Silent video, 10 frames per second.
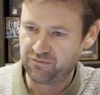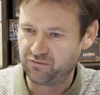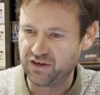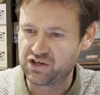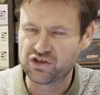
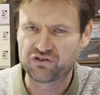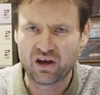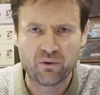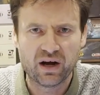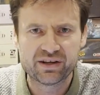features.
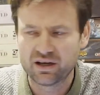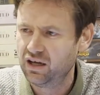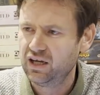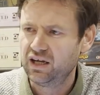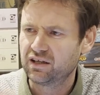So I
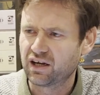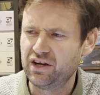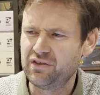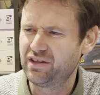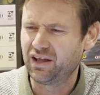
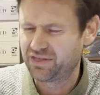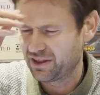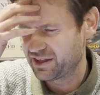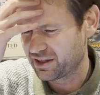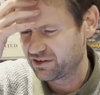
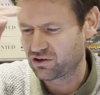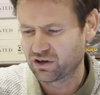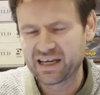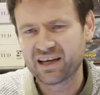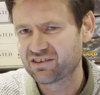think this got
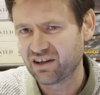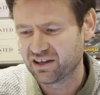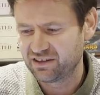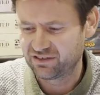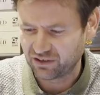
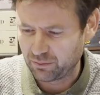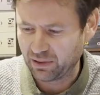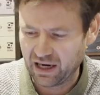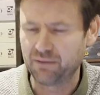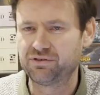kickstarted, so
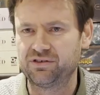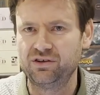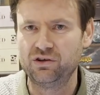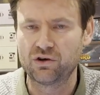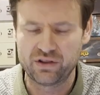perhaps
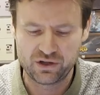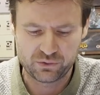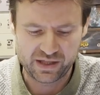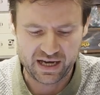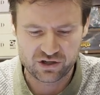you got those
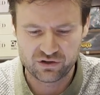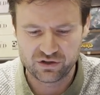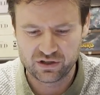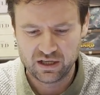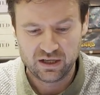with the
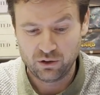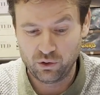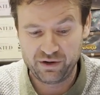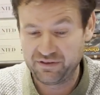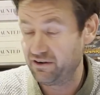extras,
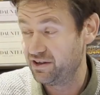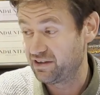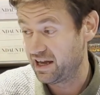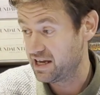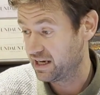or if there is
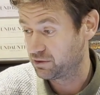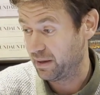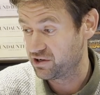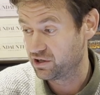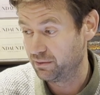an
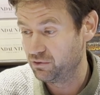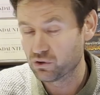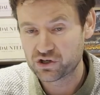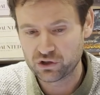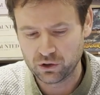expansion, I'm not
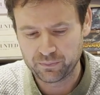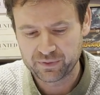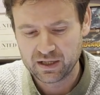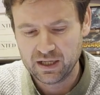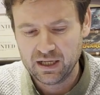sure.
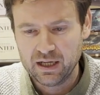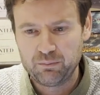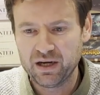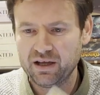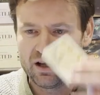
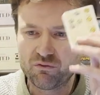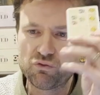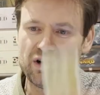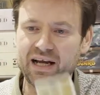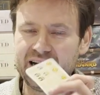But a
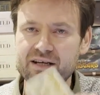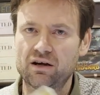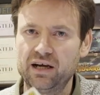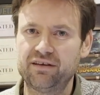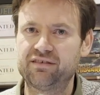really
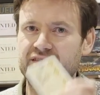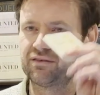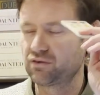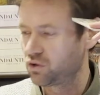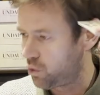nice,
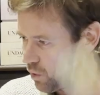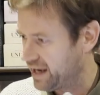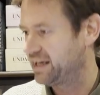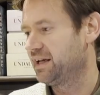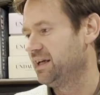
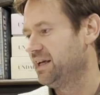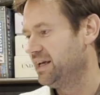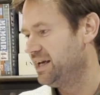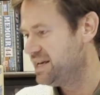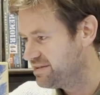quick,
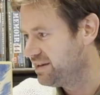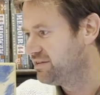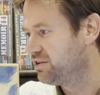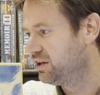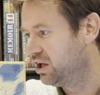easy
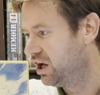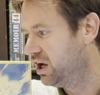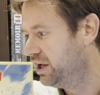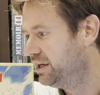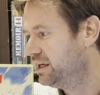to
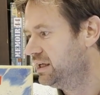learn,